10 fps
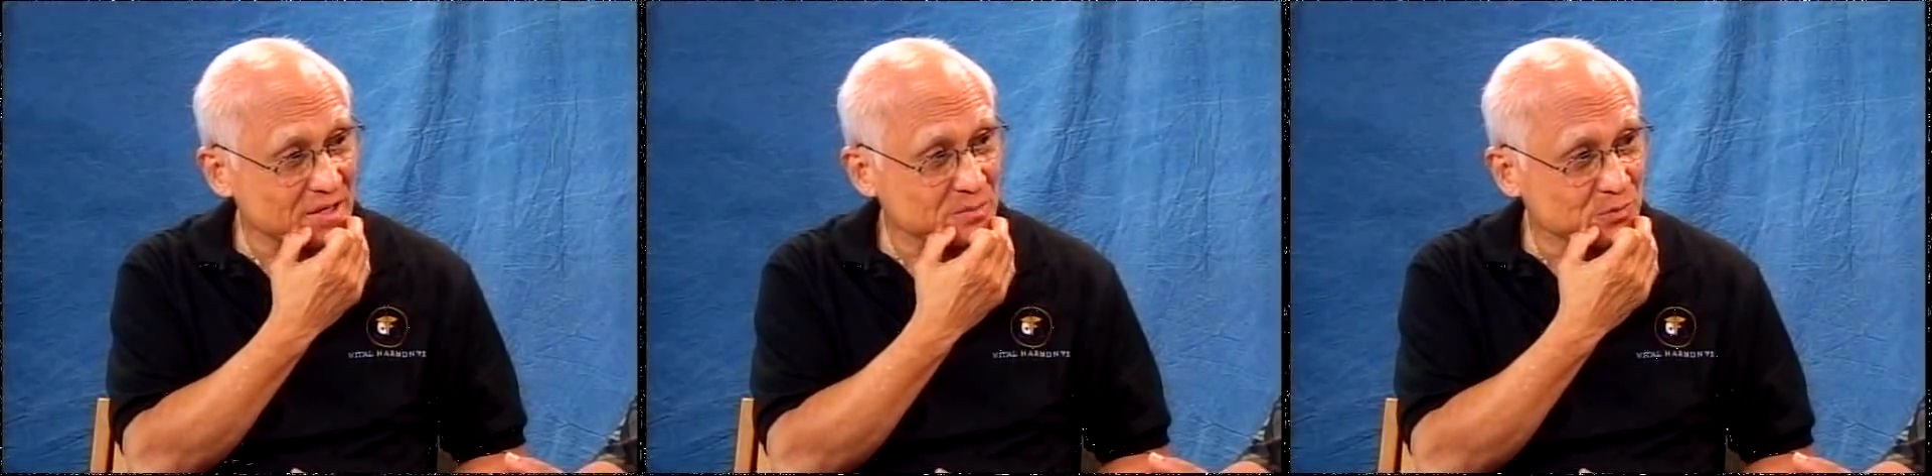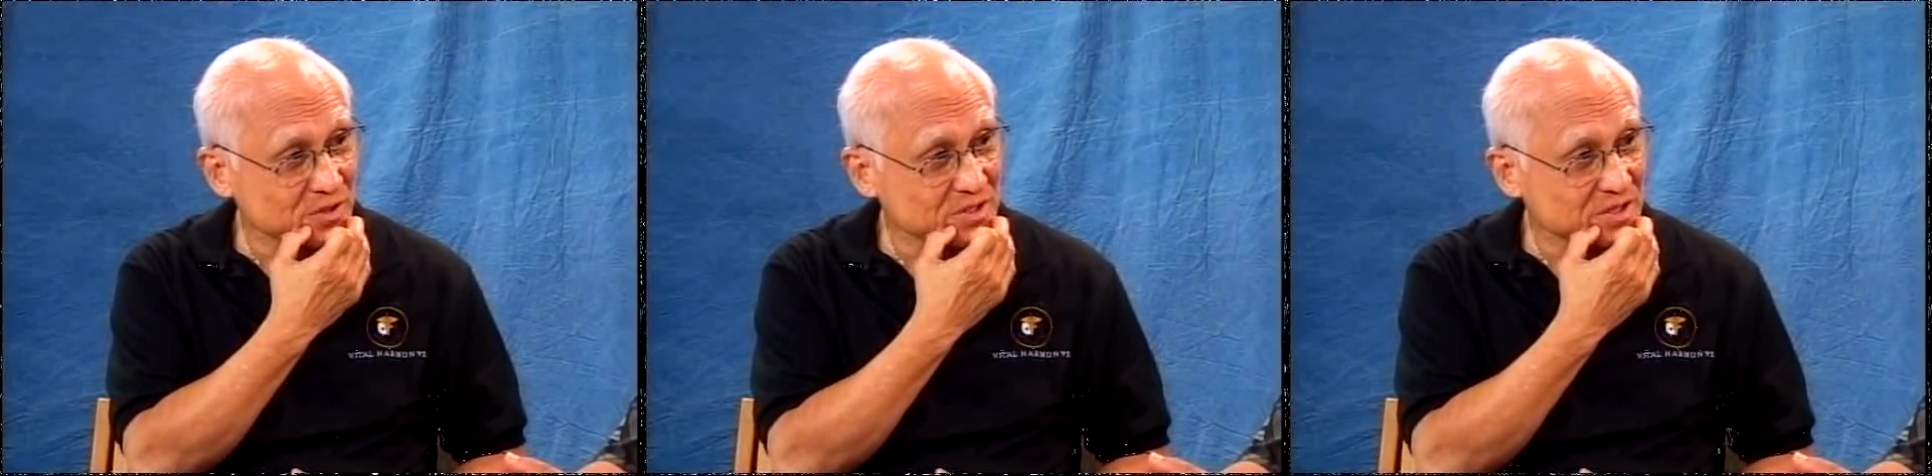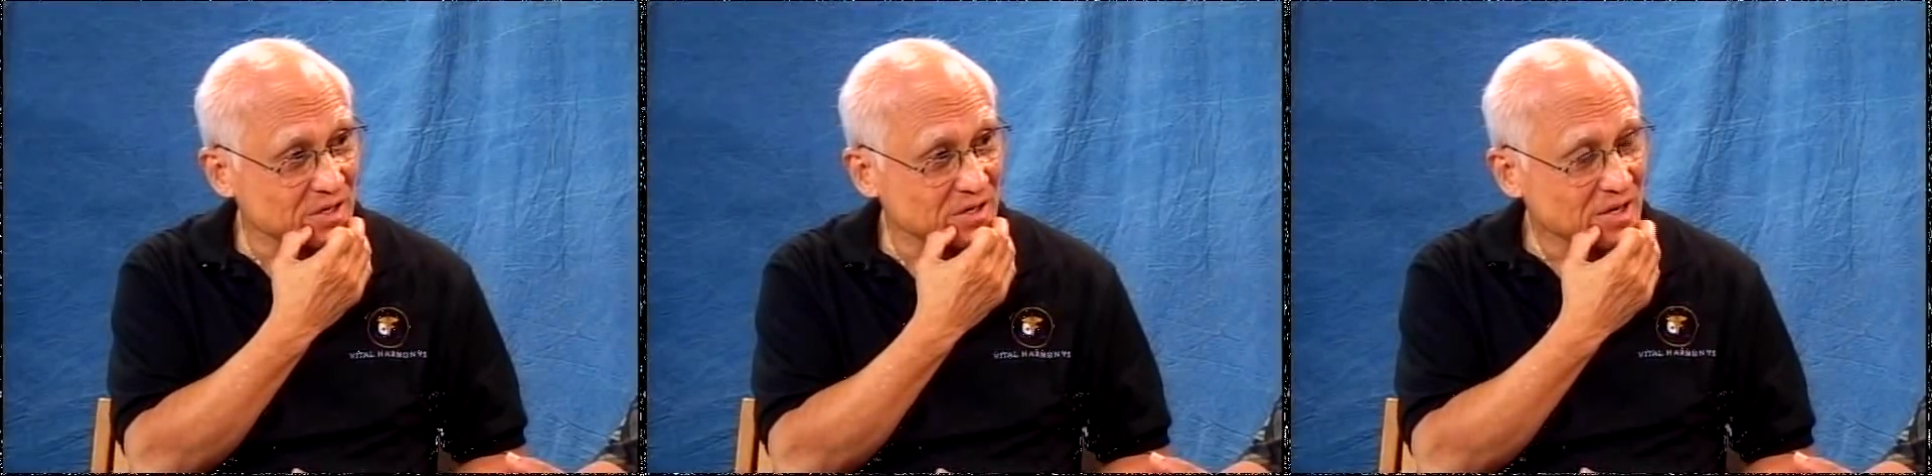nice bridge
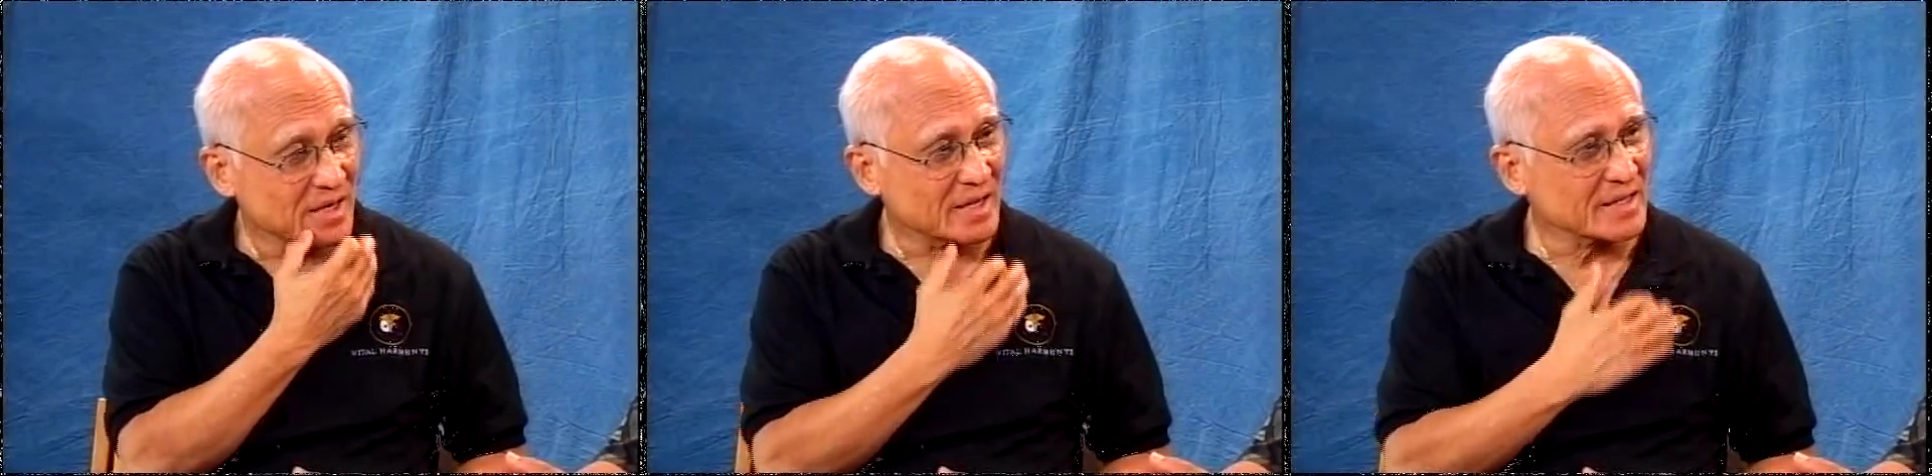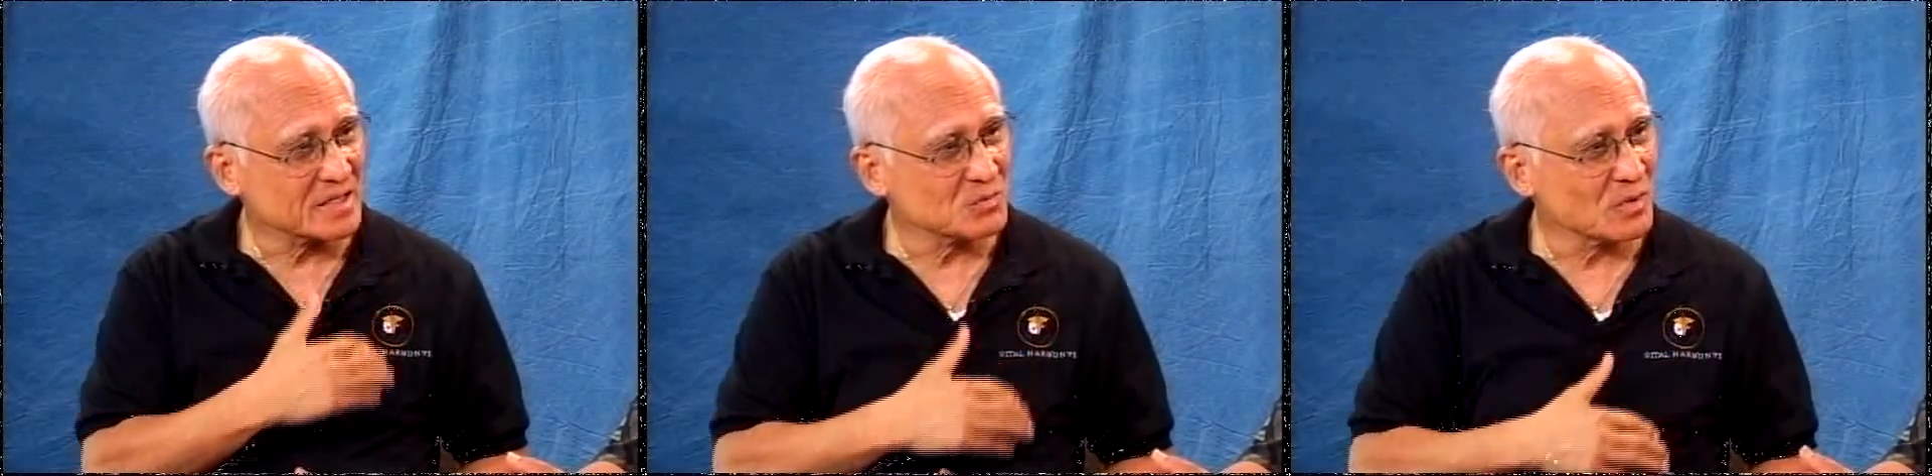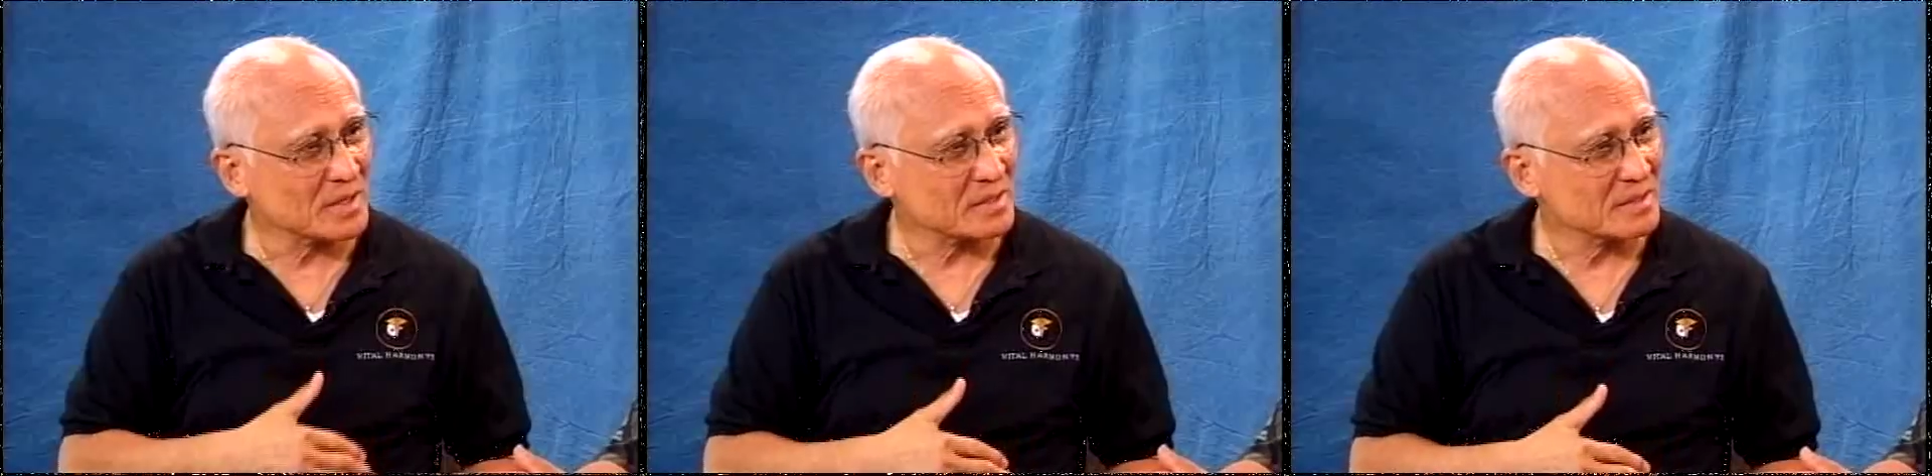there. And guess
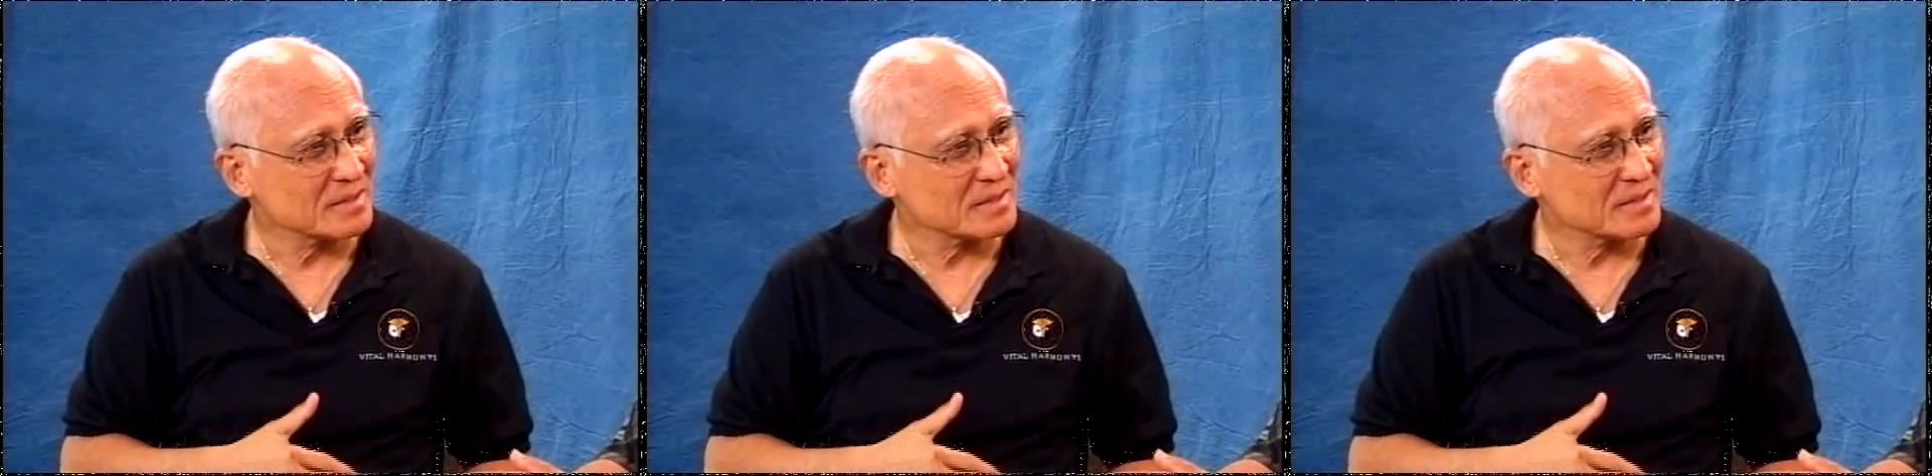what?